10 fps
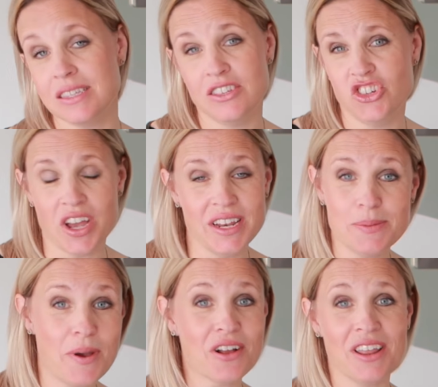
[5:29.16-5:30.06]
shiny
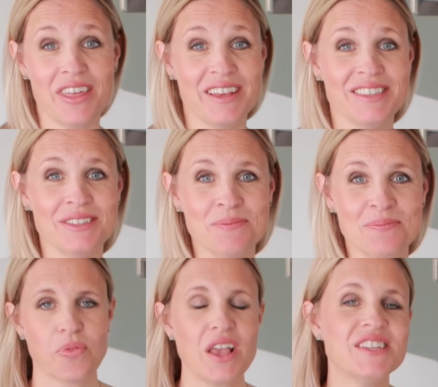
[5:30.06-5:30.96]
sparkly things.
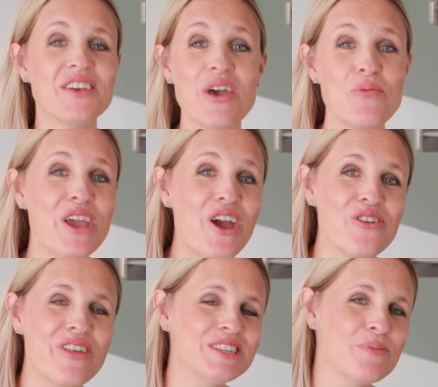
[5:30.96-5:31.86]
So there we
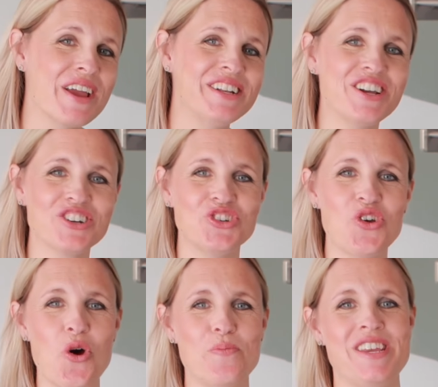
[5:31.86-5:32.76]
go, there's my induction
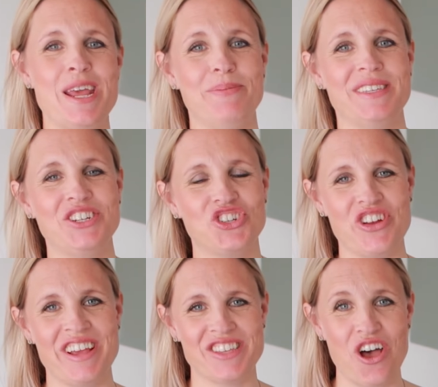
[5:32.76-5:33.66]
hob tips and
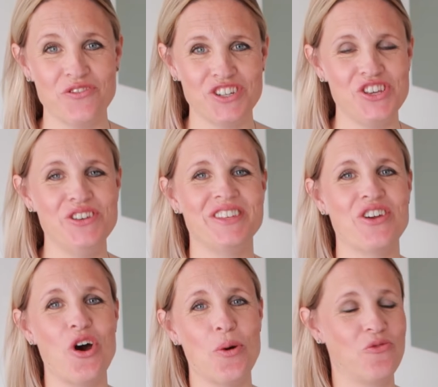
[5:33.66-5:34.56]
tricks after
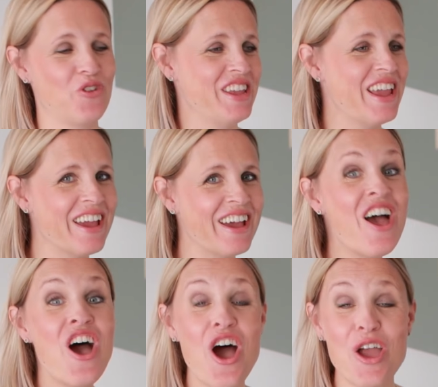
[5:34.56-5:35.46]
using our hob for a
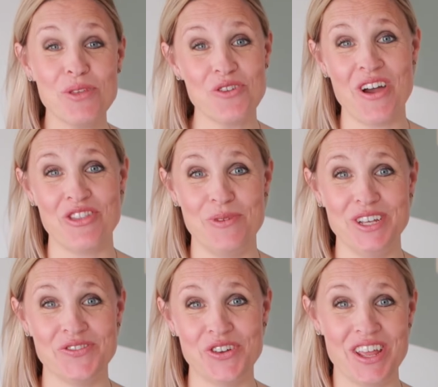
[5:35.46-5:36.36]
year. Hope that you found them
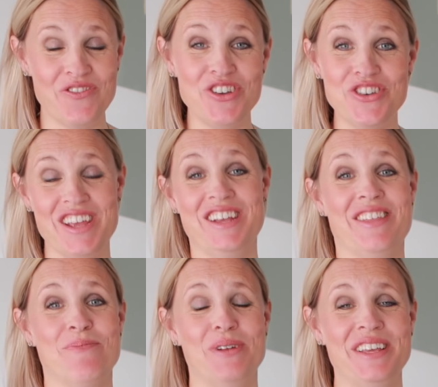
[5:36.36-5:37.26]
useful. If you did,
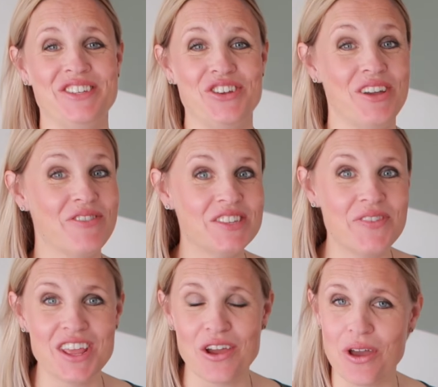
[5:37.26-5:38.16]
then please do give this
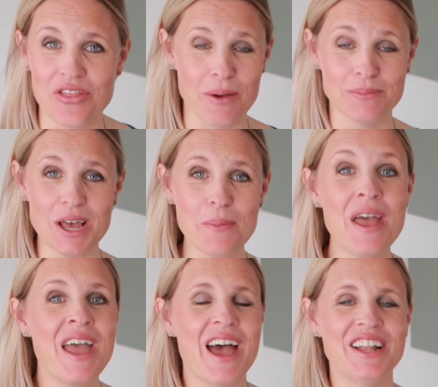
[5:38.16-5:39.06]
video a thumbs
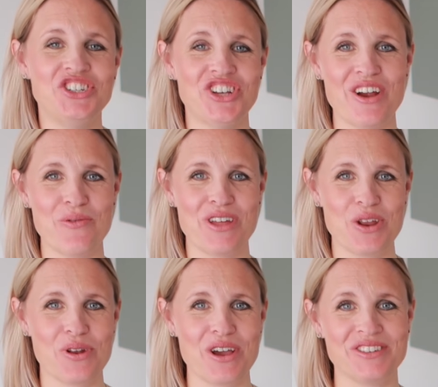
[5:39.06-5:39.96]
up and share it with
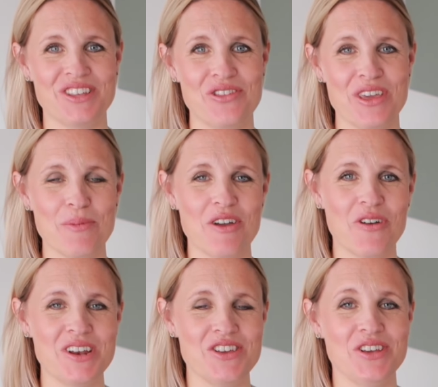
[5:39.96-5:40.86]
anyone else that you think might
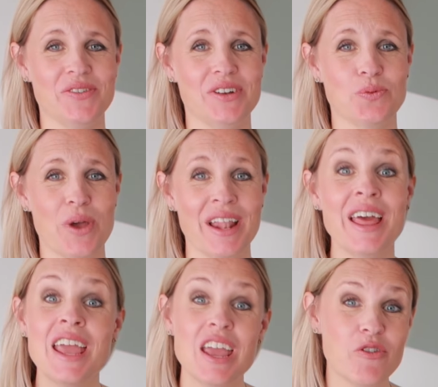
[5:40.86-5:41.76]
find it useful as
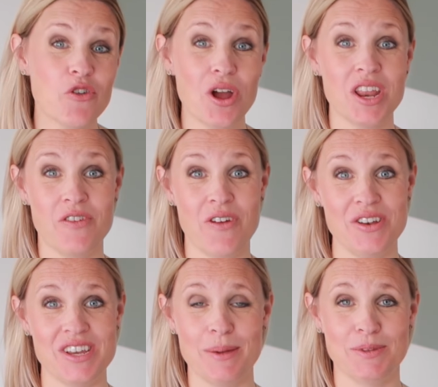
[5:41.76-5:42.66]
well. If you've got any of your
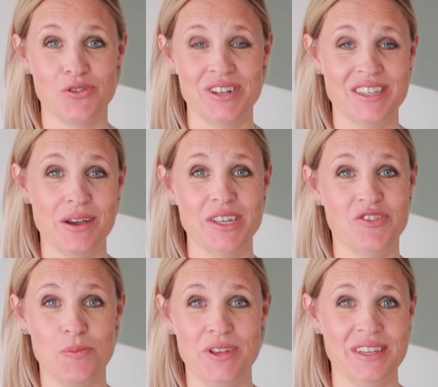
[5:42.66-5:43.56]
own tips or
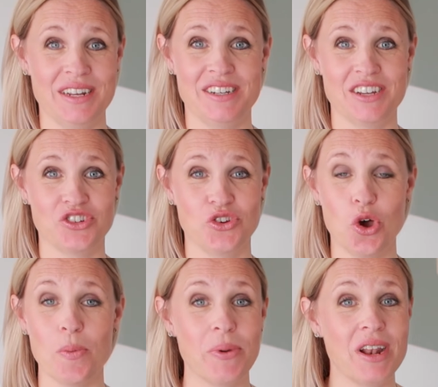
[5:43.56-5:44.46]
insights from using an induction
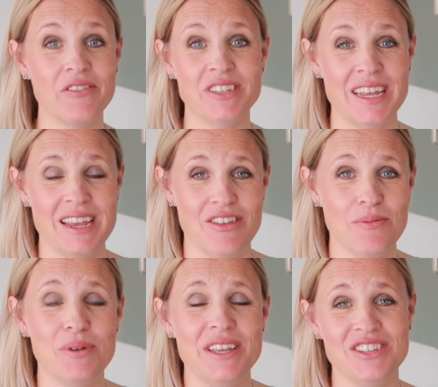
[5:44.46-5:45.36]
hob, I would love to hear
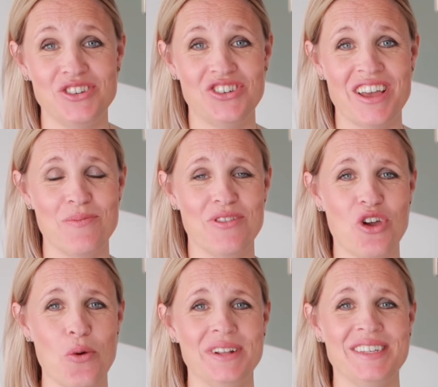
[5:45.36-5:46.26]
them. Please do share them in the
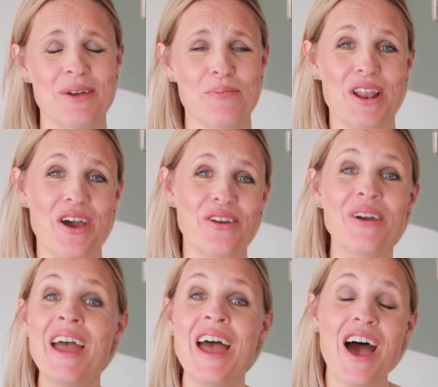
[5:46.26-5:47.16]
comments down below,
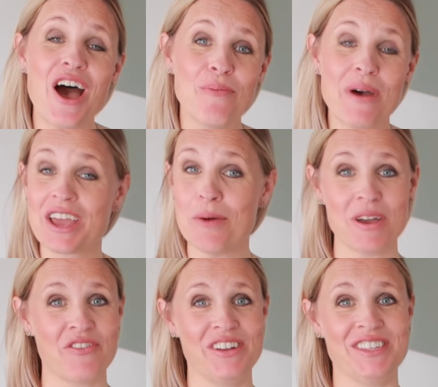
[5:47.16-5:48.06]
and come
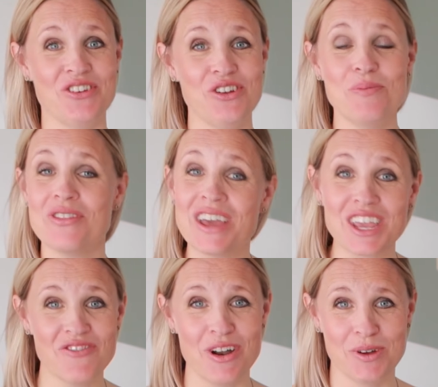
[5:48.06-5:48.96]
back very soon. But
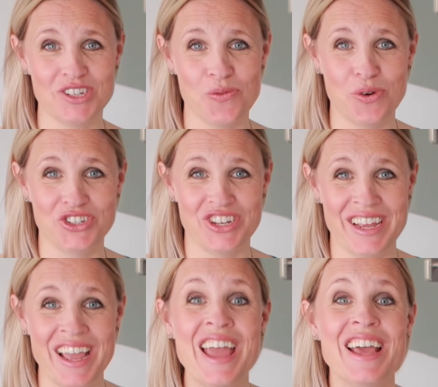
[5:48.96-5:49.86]
thank you very much for
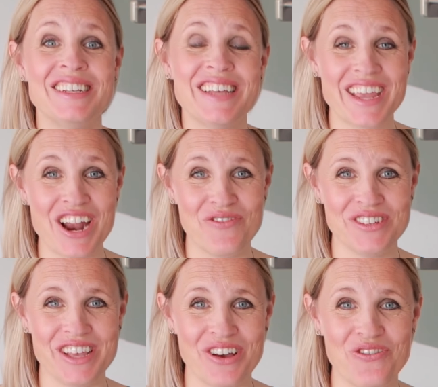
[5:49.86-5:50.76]
watching. Take care of
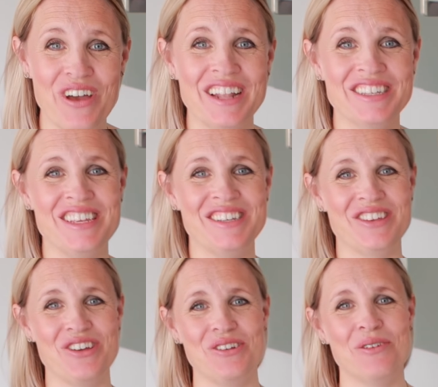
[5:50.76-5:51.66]
yourself and see you
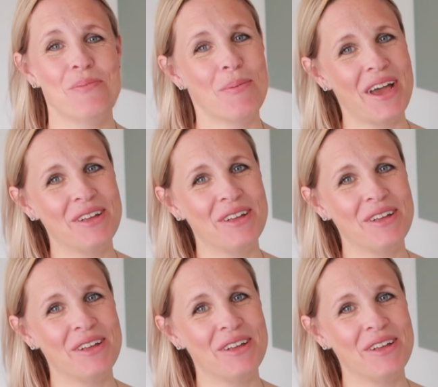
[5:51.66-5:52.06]
soon. Bye